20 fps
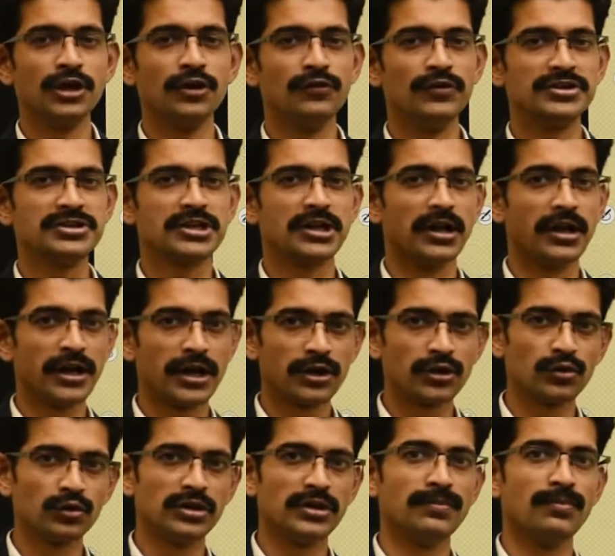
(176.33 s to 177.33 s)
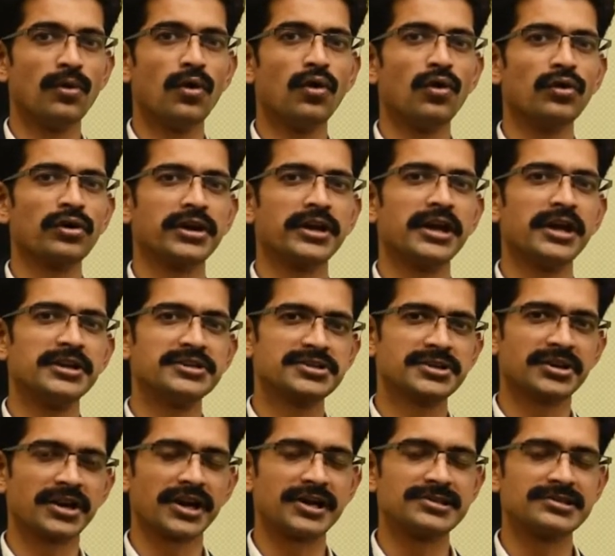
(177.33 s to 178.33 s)
which led to the
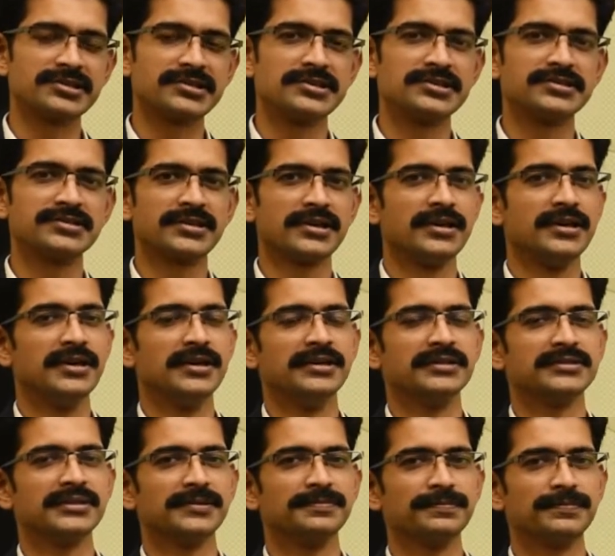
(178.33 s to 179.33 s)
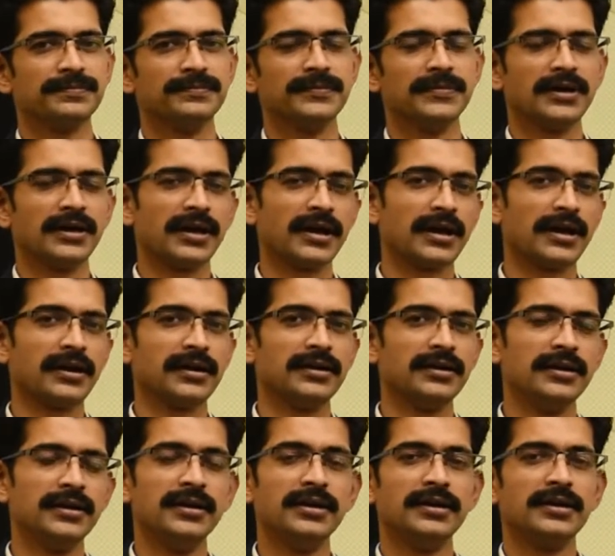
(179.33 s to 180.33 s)
mortgage crisis and
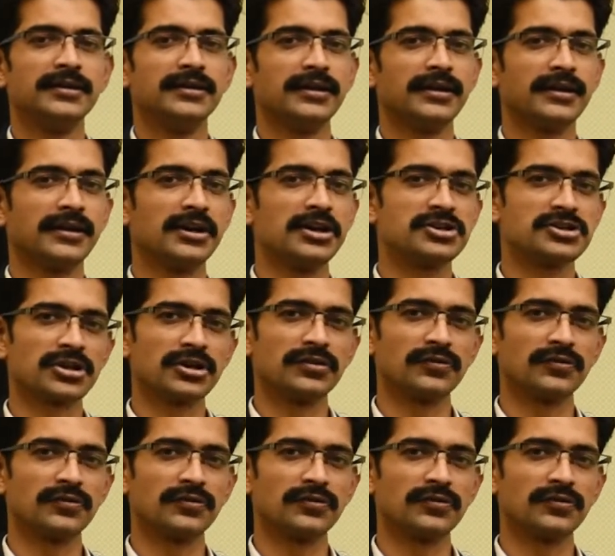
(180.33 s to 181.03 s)
the creation